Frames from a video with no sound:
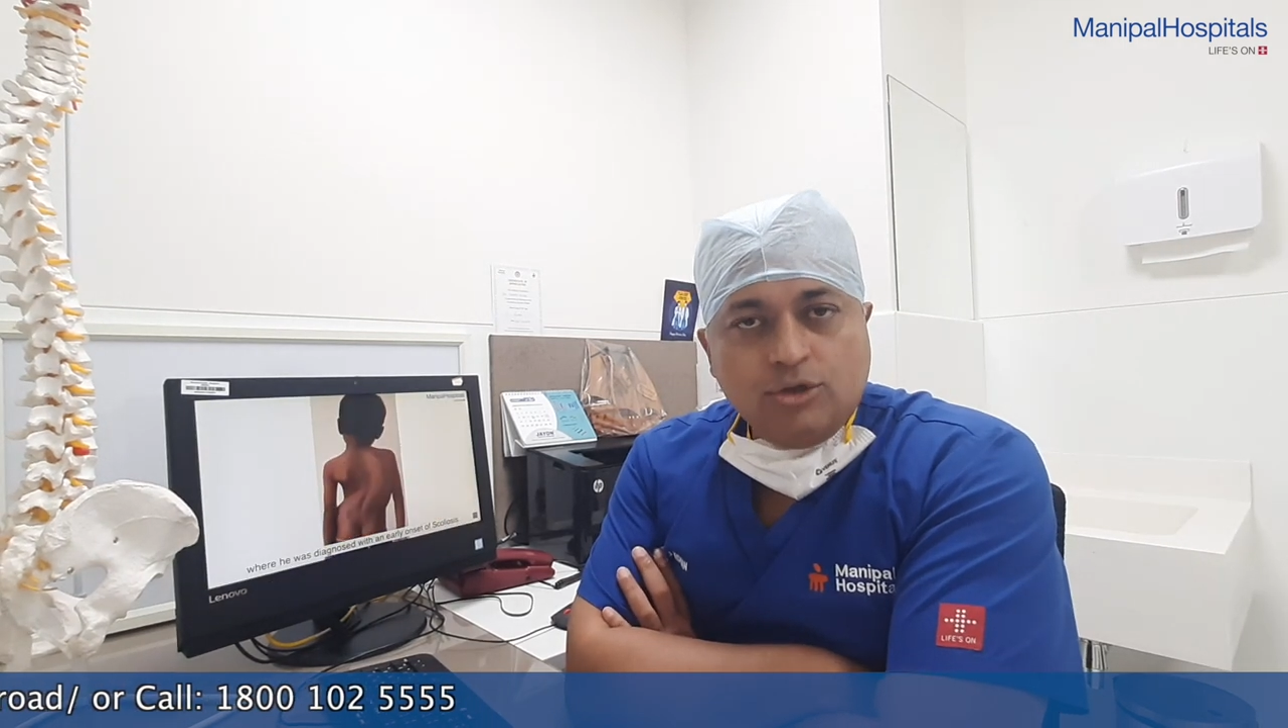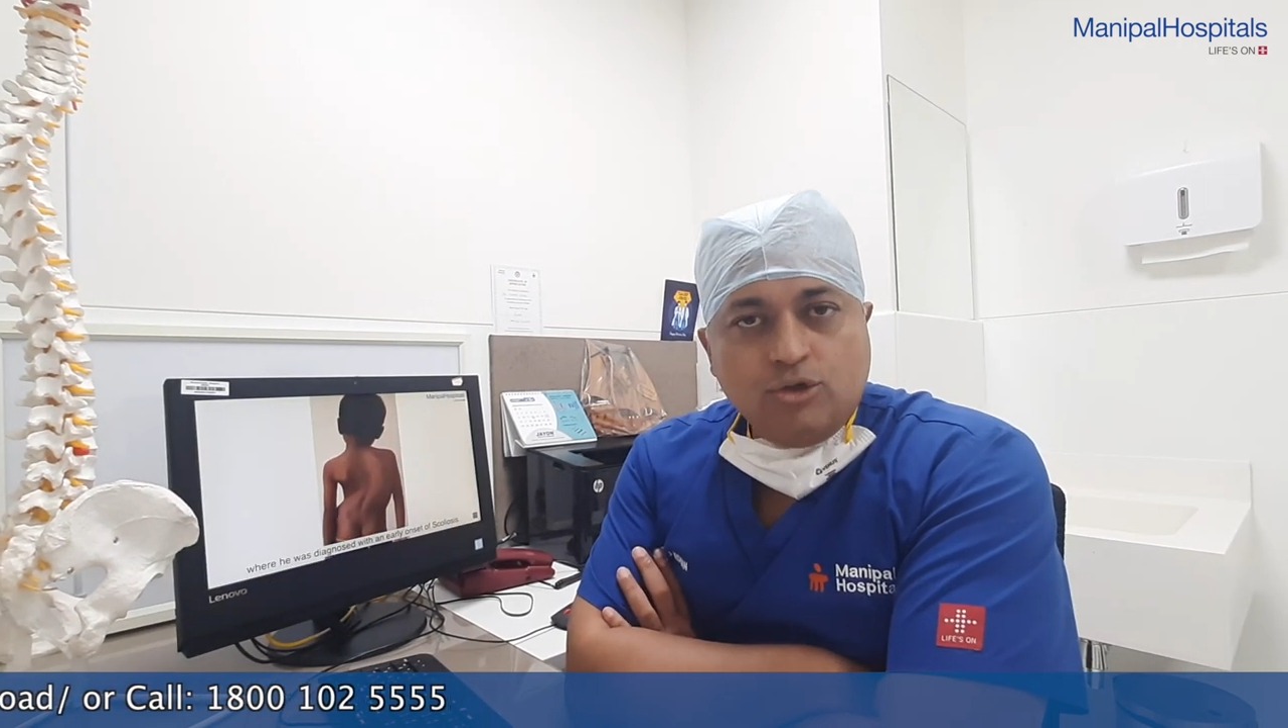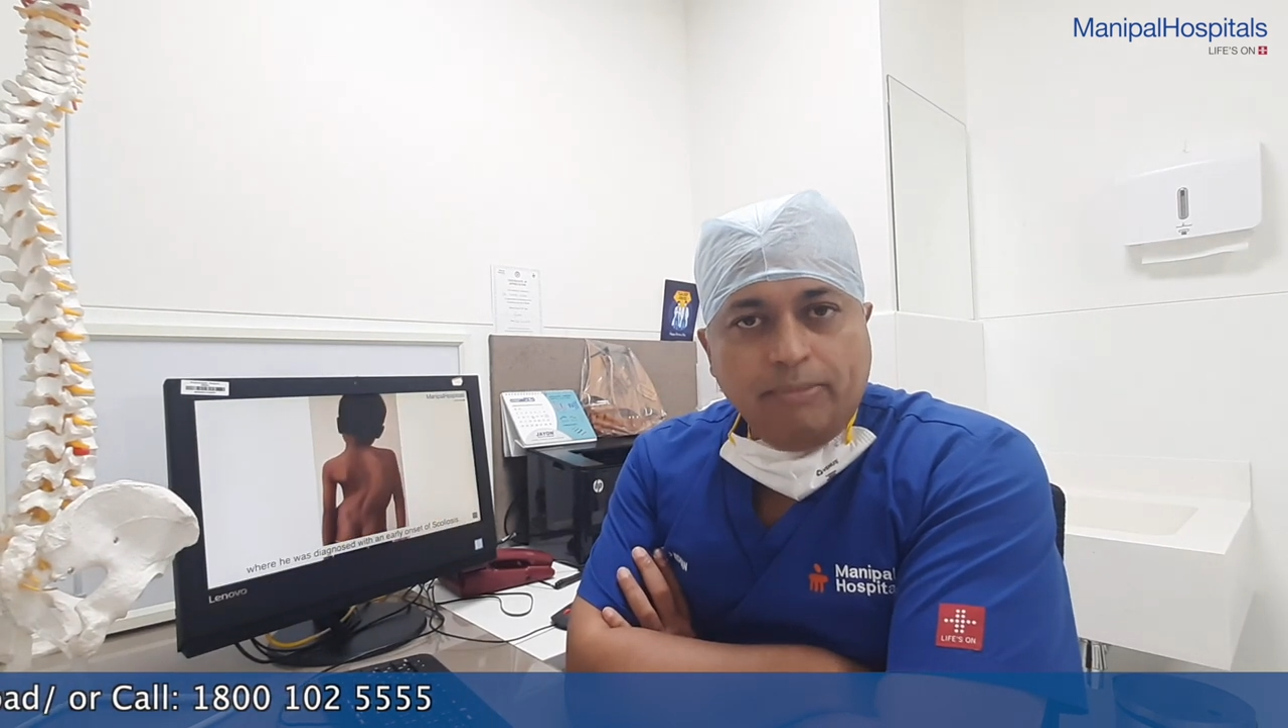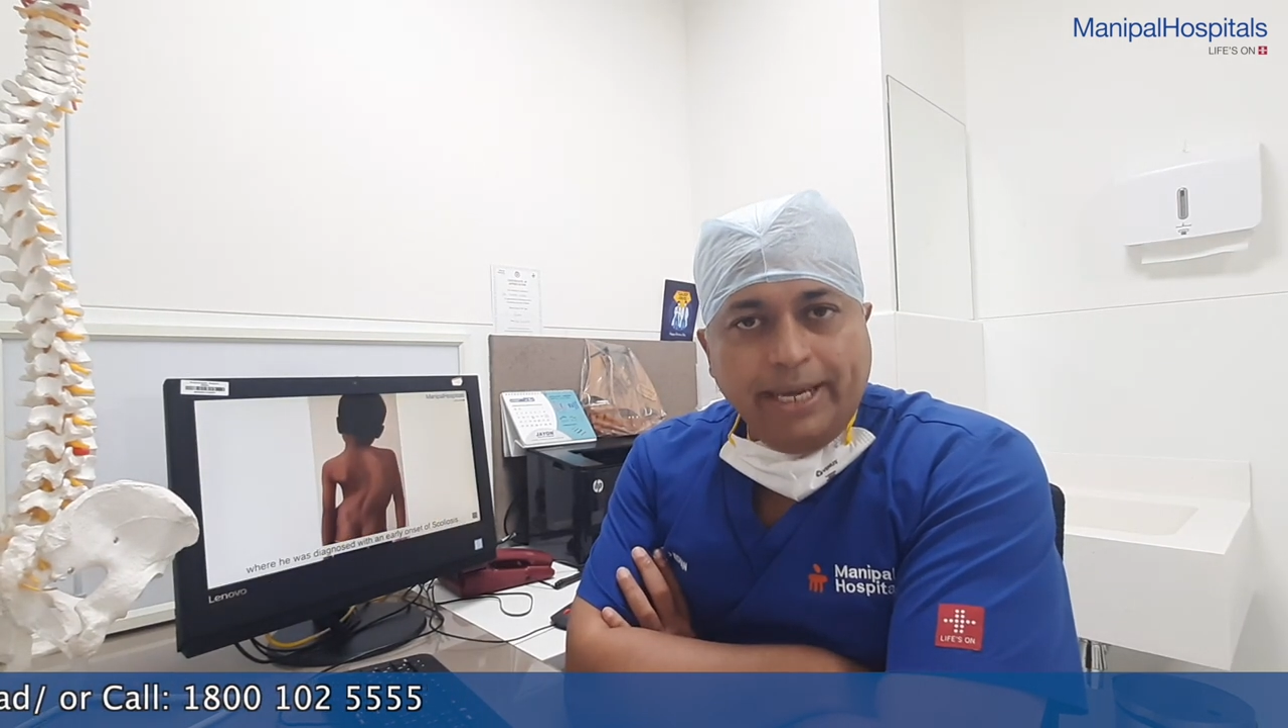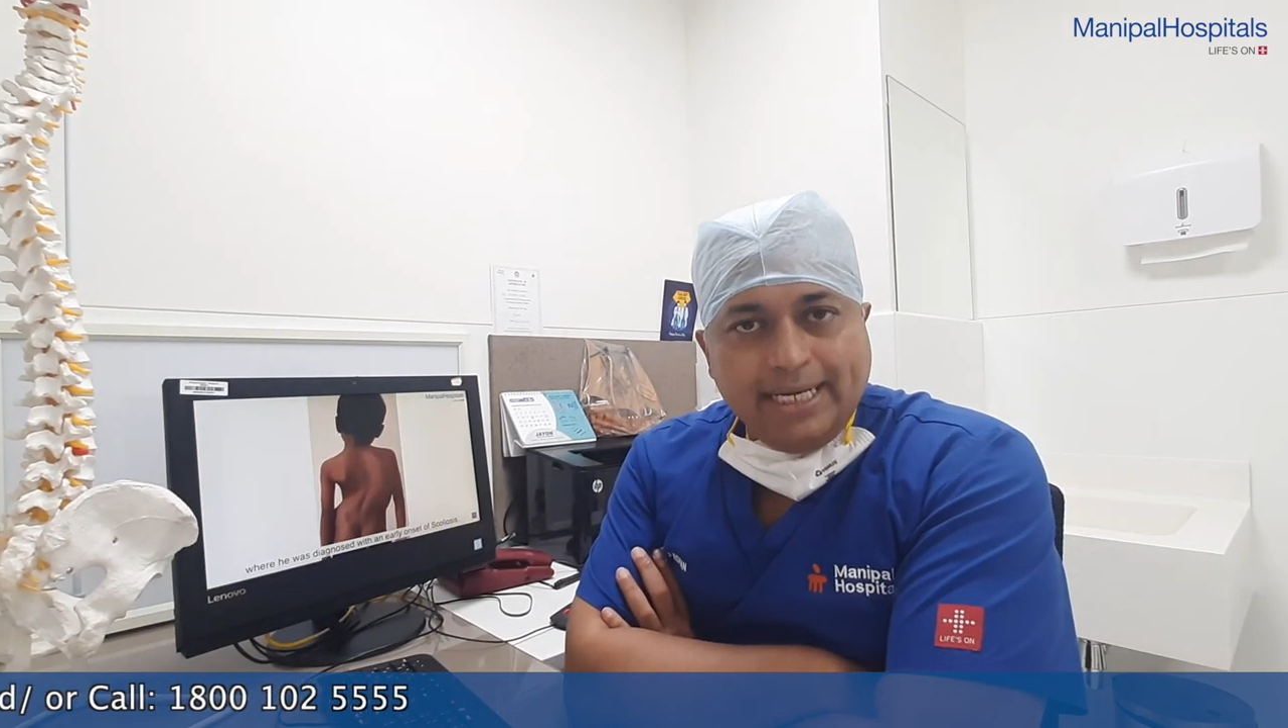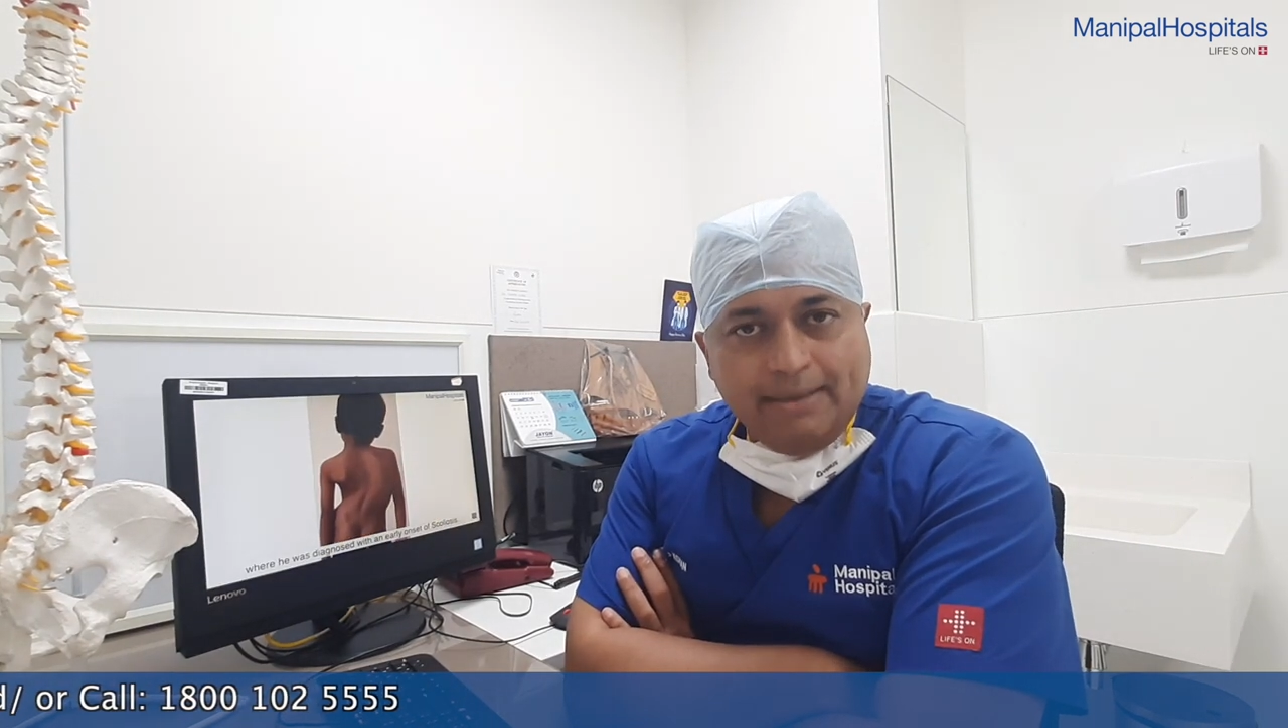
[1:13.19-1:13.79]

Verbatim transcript: to make an